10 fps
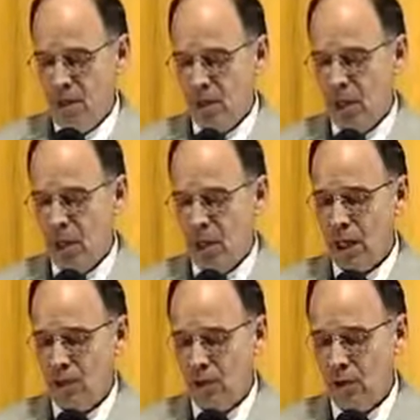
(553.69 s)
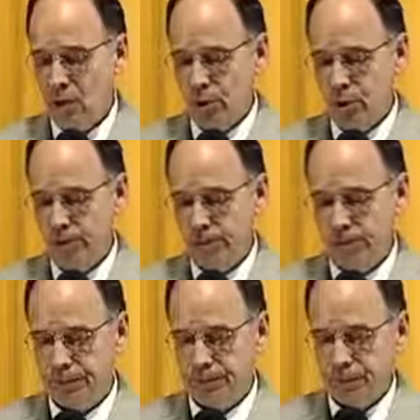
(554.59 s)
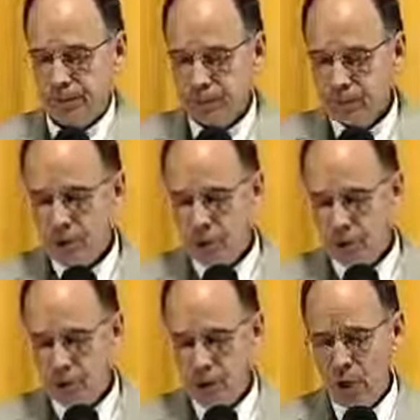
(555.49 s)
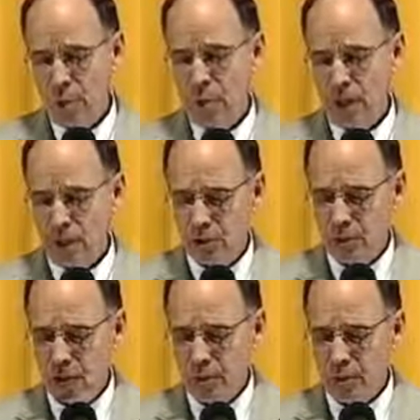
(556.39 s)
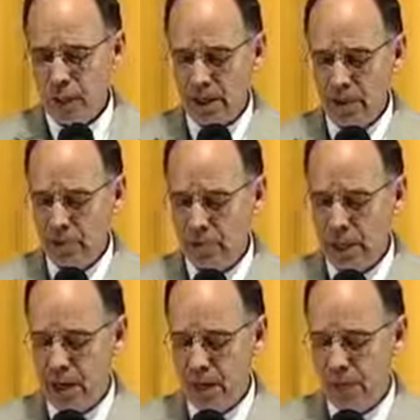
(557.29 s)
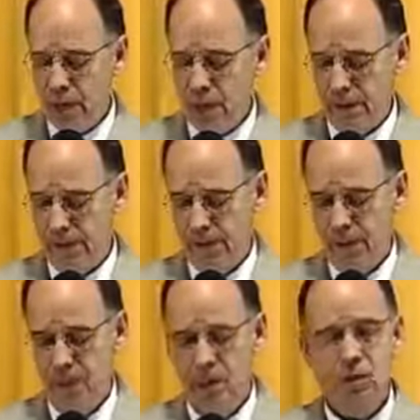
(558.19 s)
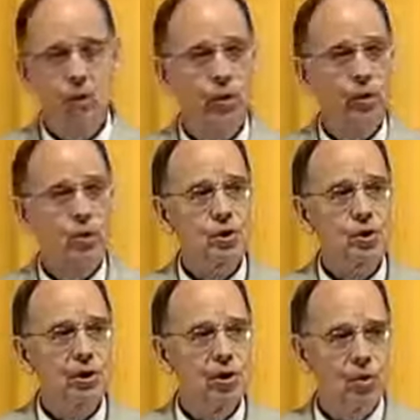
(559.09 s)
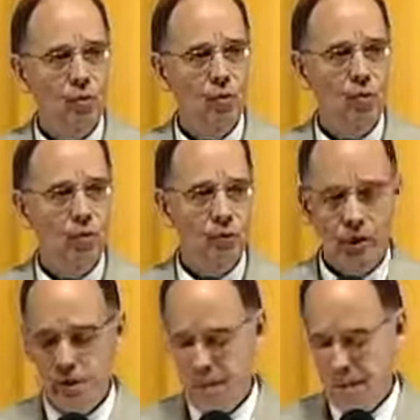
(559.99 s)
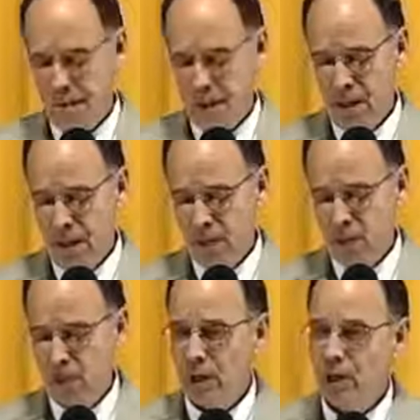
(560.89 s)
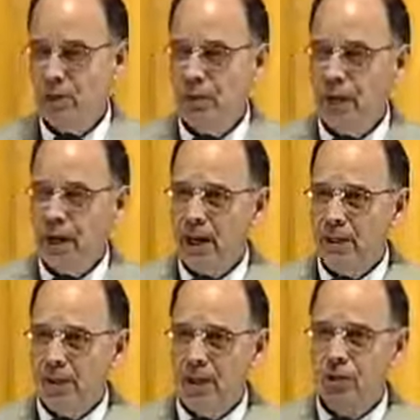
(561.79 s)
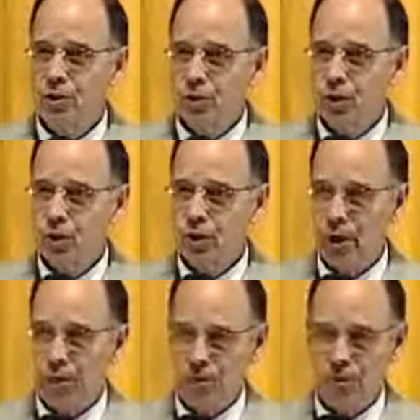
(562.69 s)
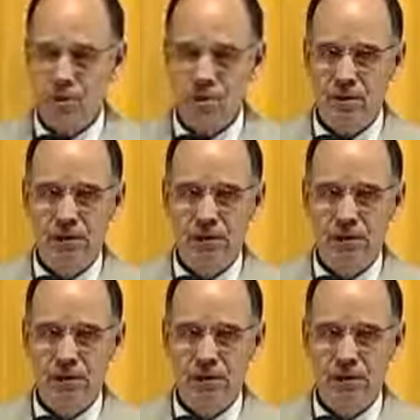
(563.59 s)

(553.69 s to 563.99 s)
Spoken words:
So what I'd like to do in the sermon today is talk about this pathway to Christian womanhood. What is the path? What is the script?